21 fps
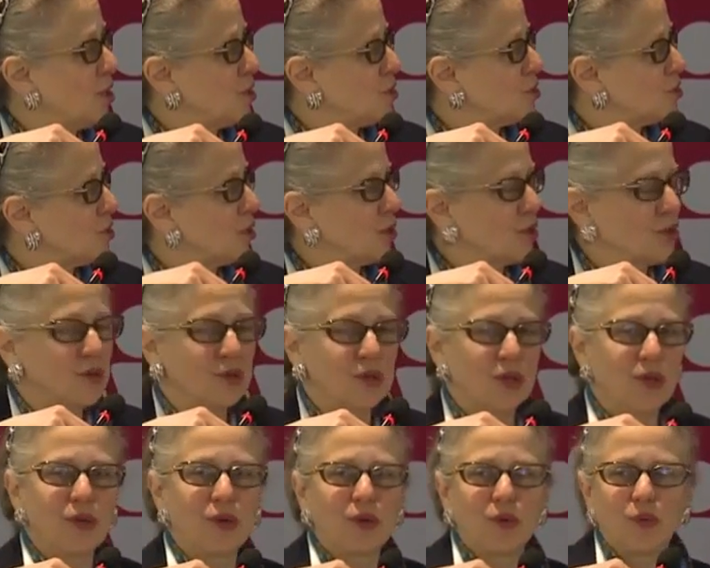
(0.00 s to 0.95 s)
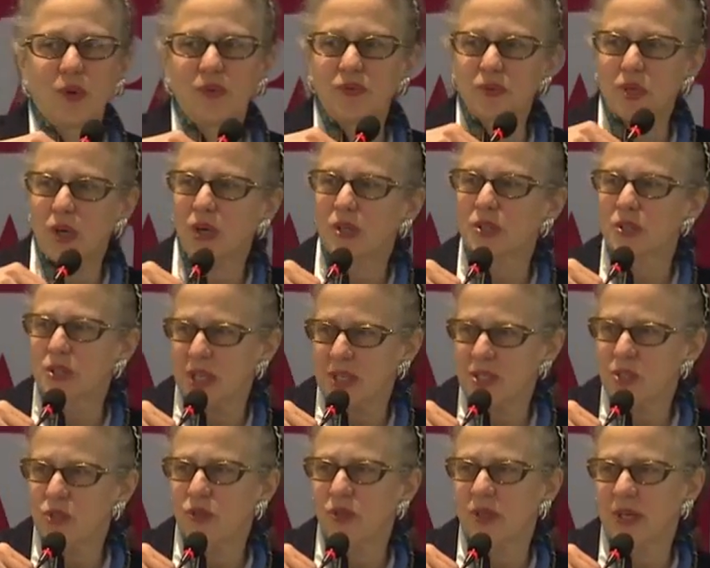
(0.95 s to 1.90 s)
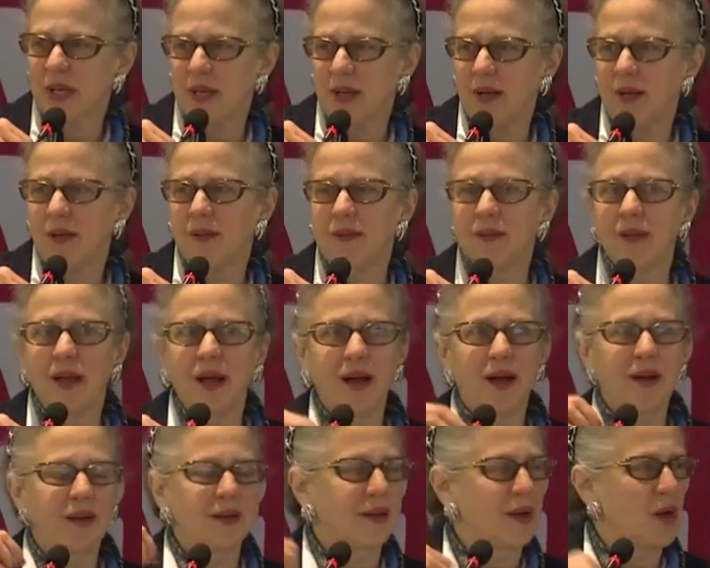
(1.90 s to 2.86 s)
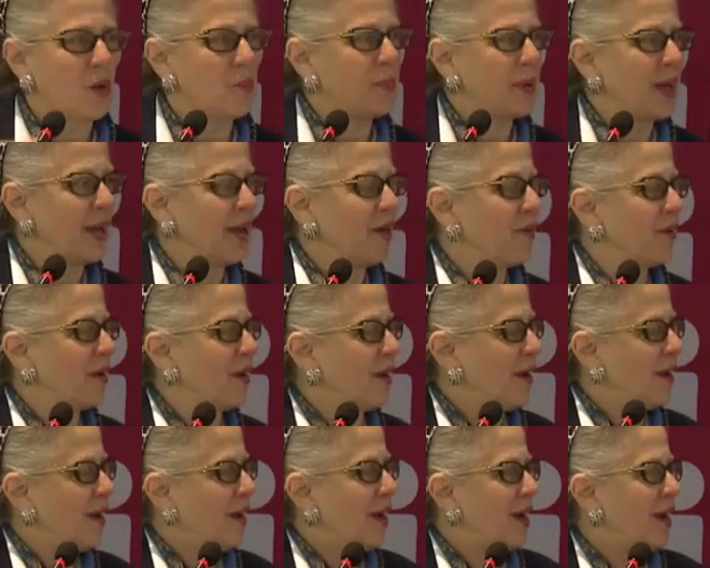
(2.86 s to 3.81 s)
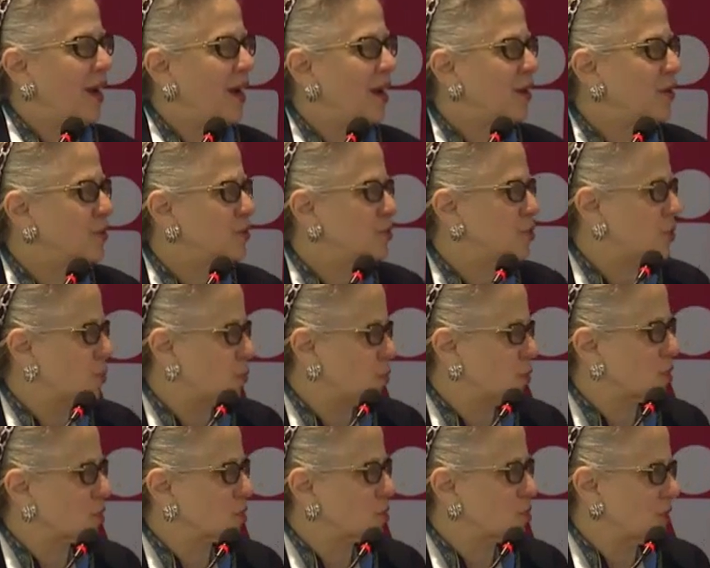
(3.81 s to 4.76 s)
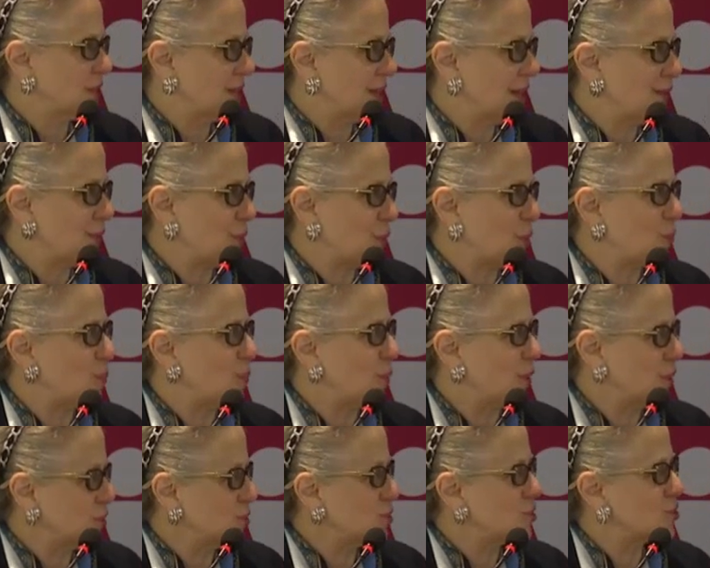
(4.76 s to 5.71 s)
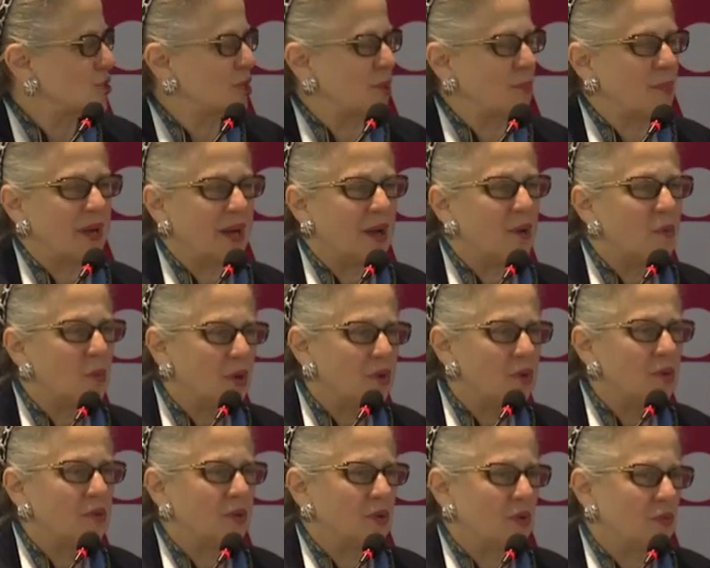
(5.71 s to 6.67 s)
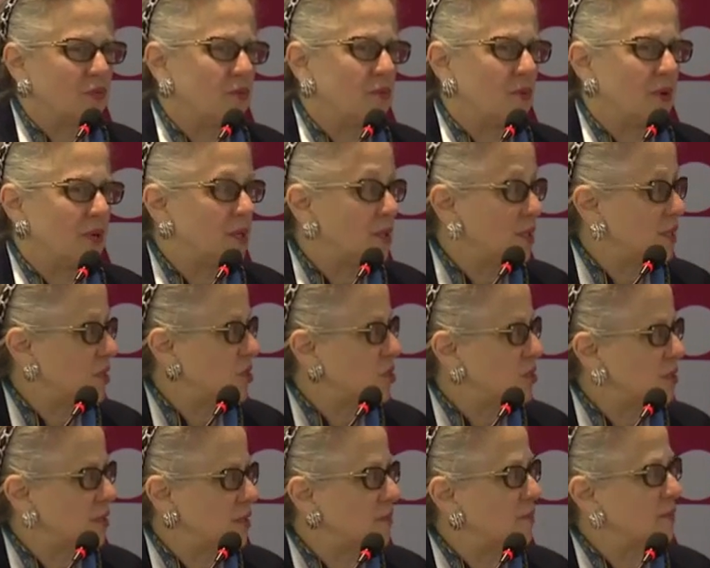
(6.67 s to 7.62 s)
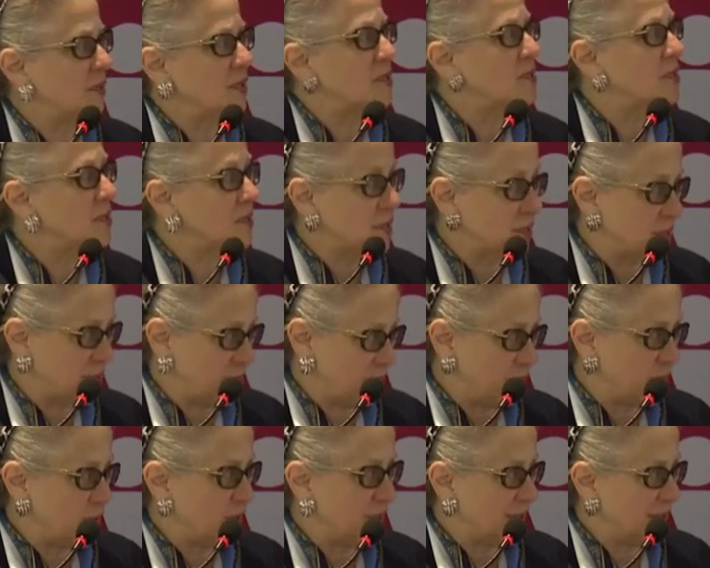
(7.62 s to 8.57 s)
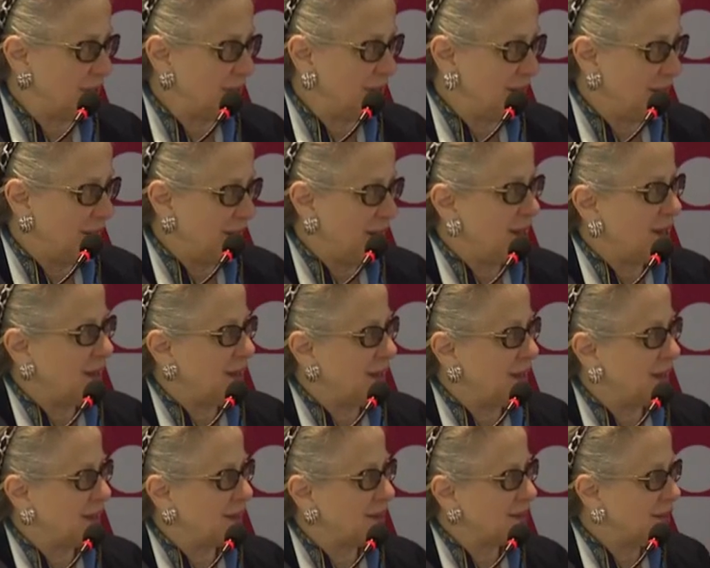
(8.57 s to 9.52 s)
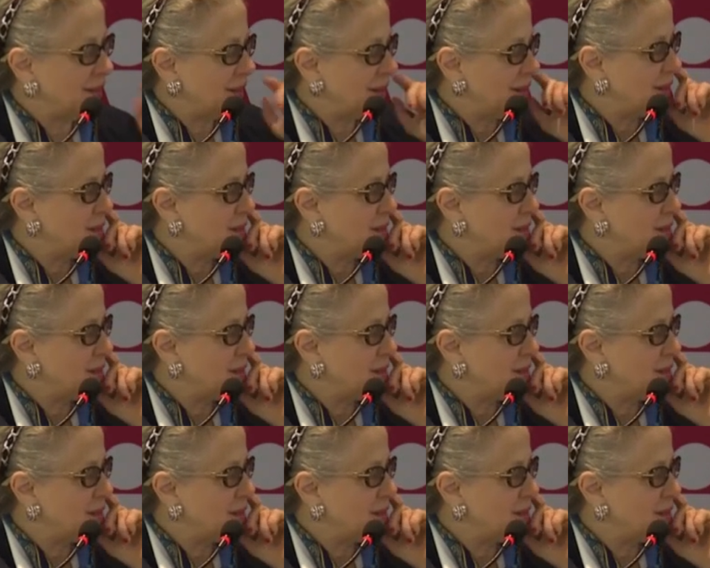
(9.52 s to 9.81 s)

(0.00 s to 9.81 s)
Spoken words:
So, you know, we've talked yesterday a lot about how to work together, partnership, and I wonder if one initiative isn't simply, and